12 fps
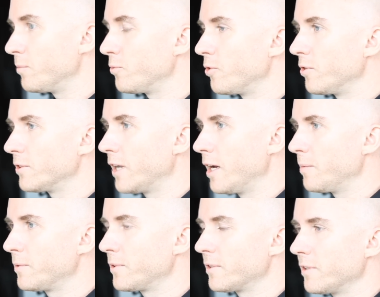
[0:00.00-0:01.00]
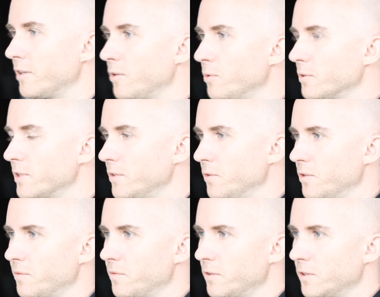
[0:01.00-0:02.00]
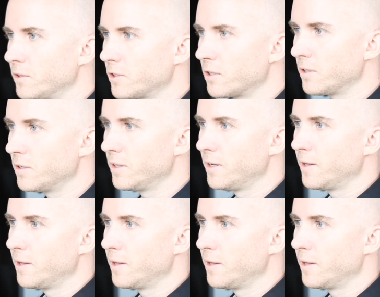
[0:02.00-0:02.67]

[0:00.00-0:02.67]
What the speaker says: and prototyped a whole series of furniture,